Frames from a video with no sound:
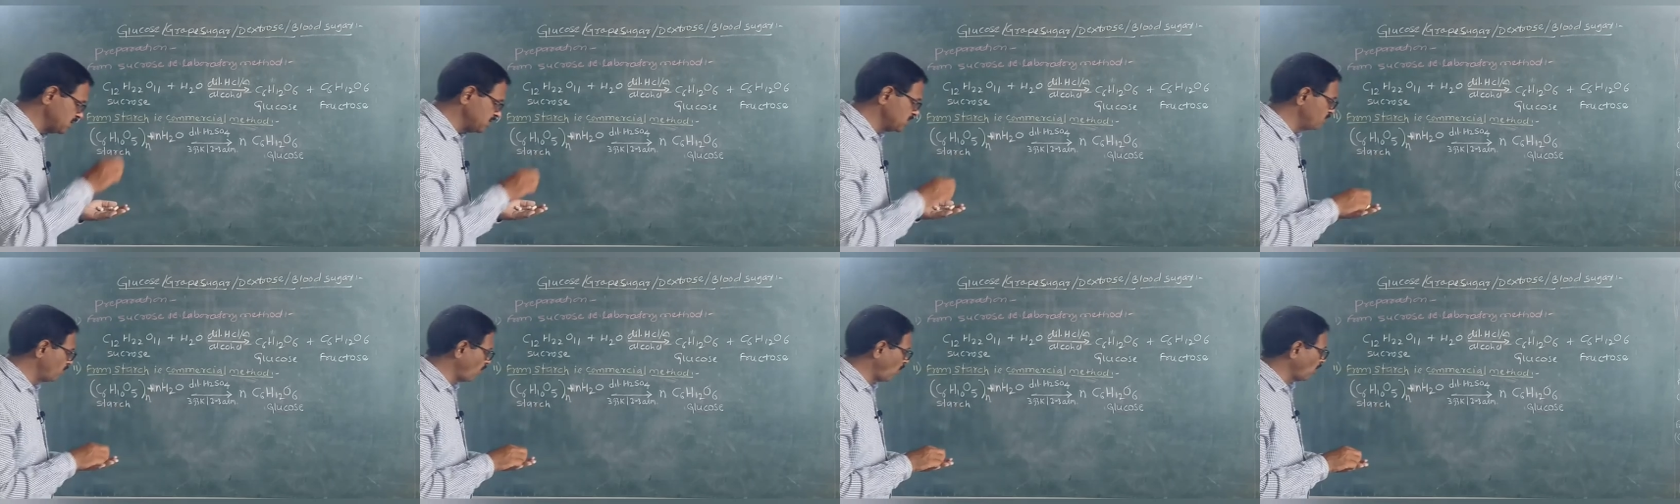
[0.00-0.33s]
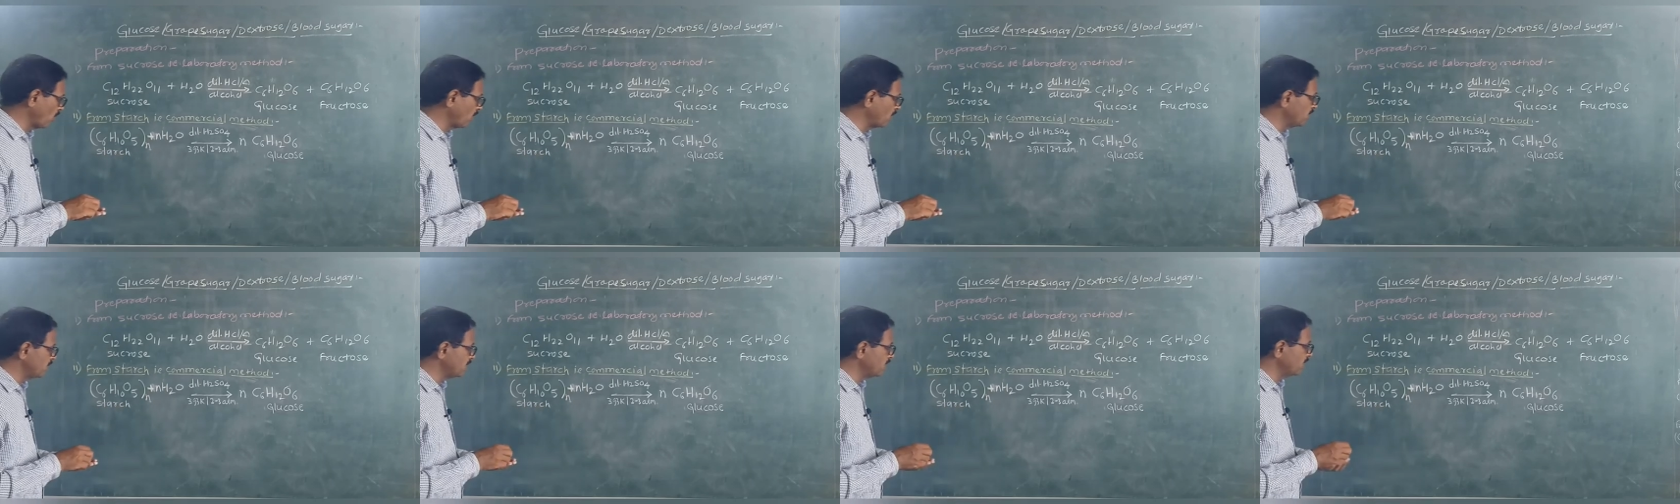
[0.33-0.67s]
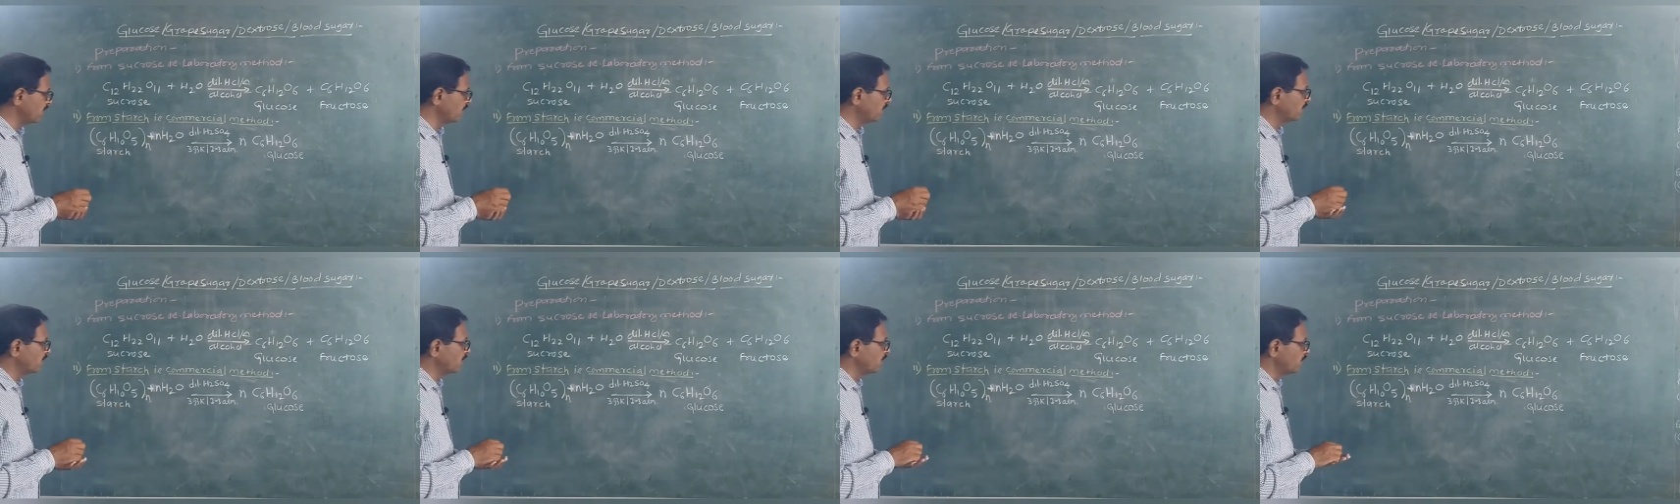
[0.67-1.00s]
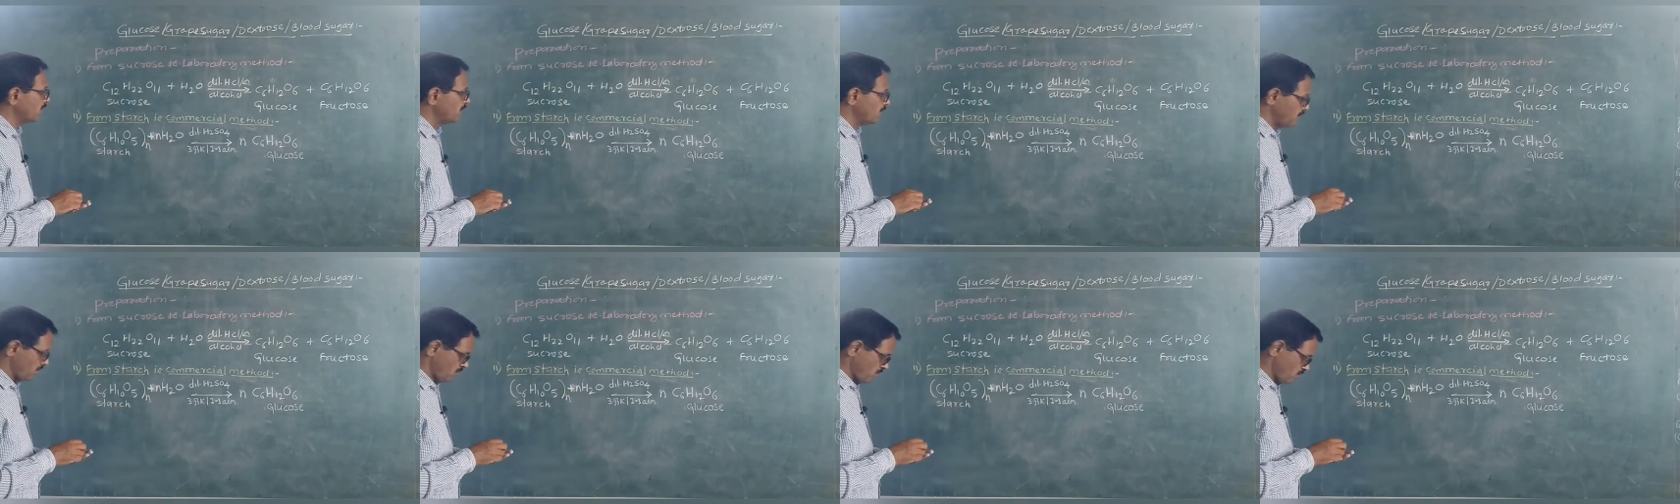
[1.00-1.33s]
is important.
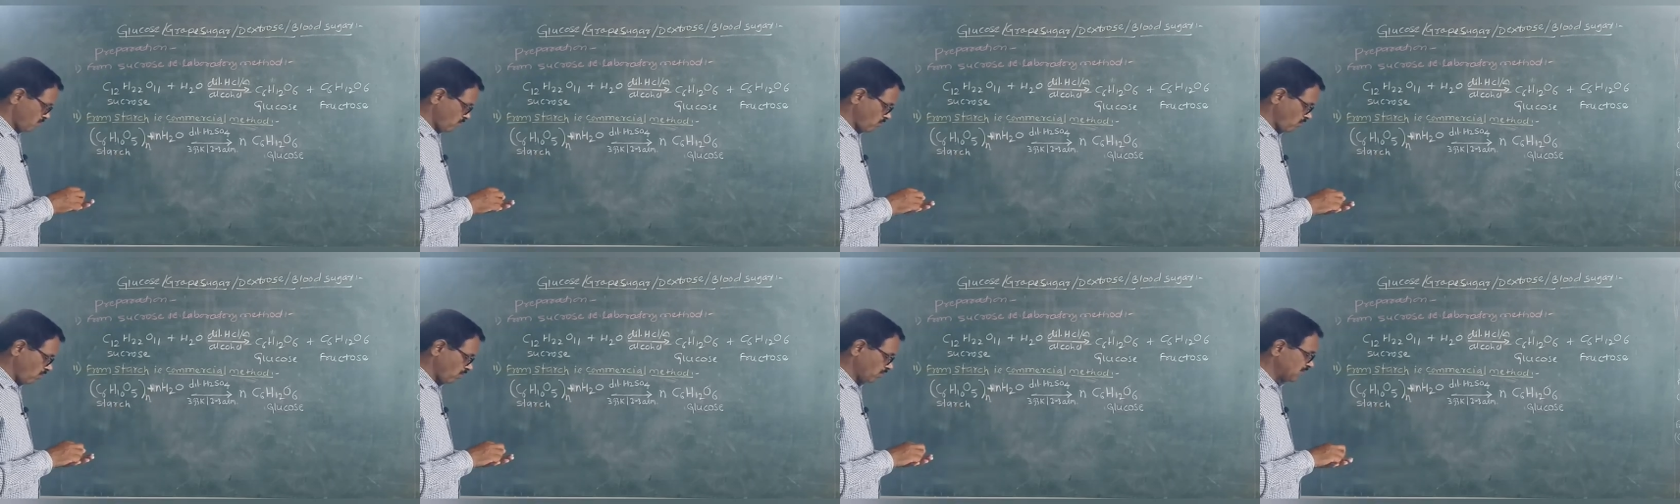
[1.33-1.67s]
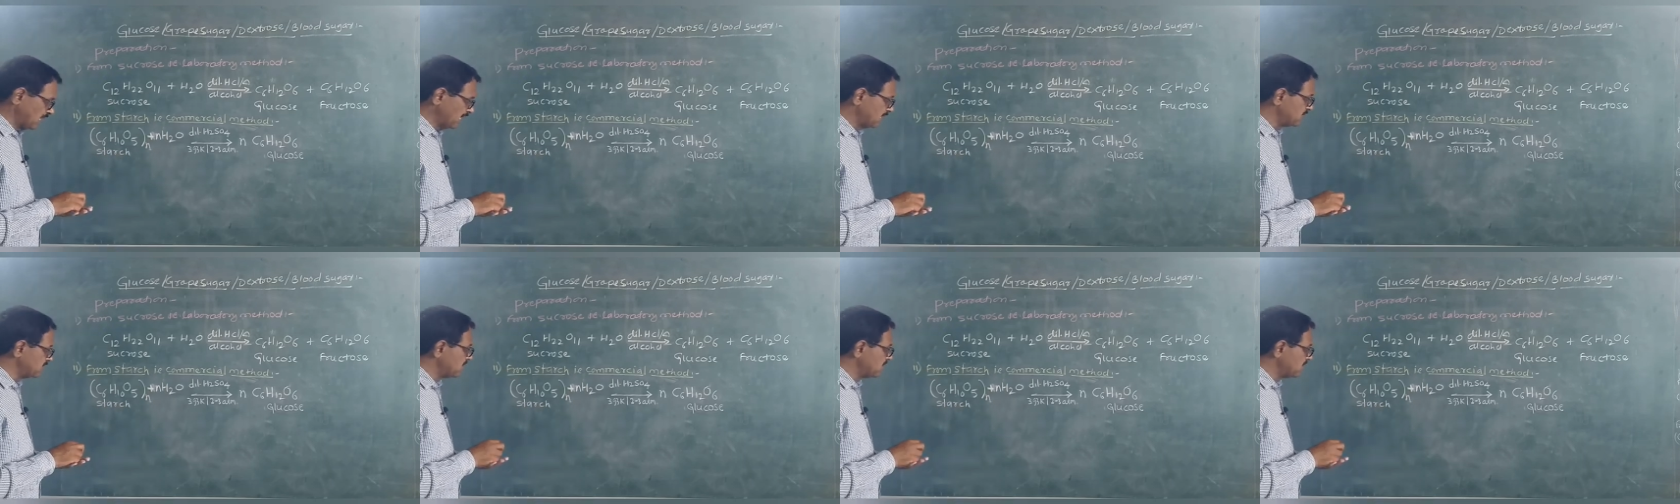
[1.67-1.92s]
For that